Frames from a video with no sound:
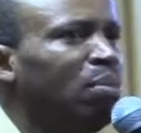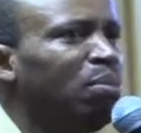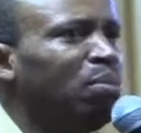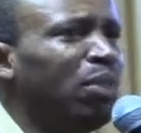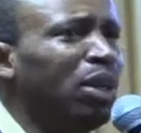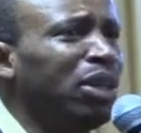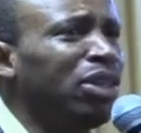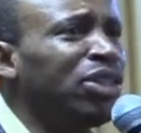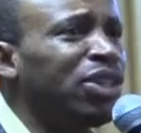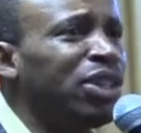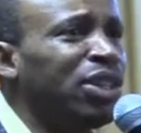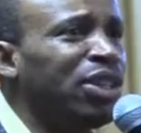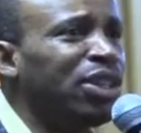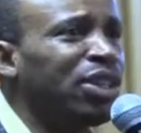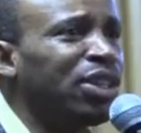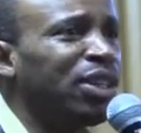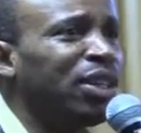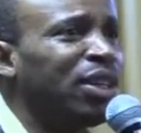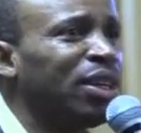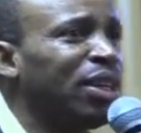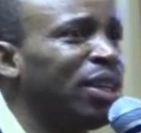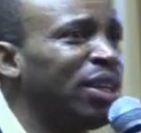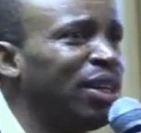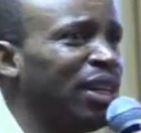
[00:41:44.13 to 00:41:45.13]

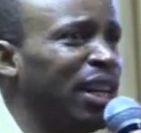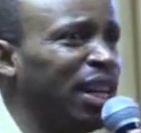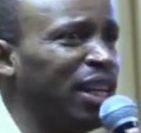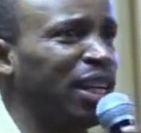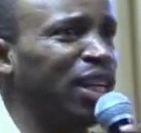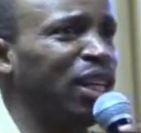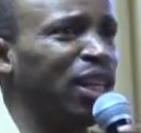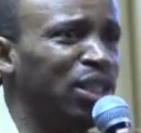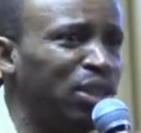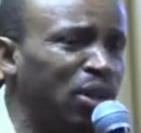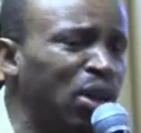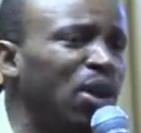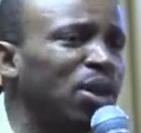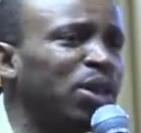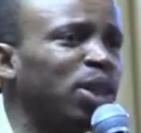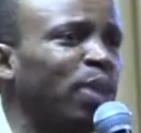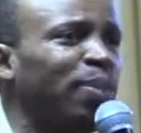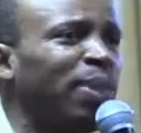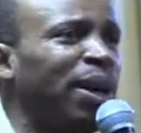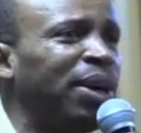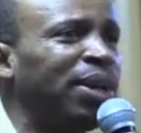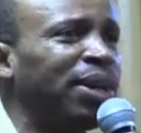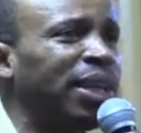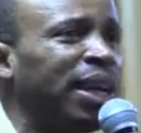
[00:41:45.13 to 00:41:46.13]
Moses that he talked
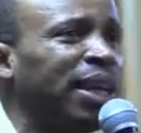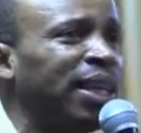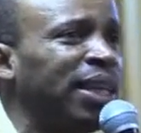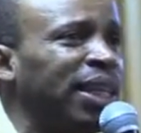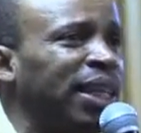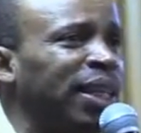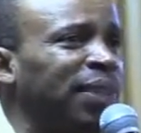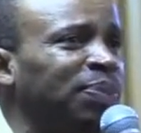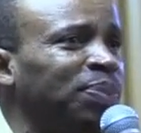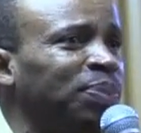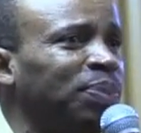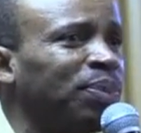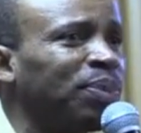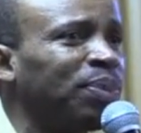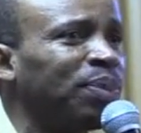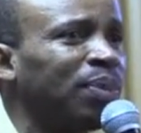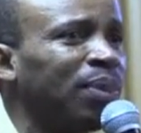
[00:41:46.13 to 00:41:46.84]
about earlier.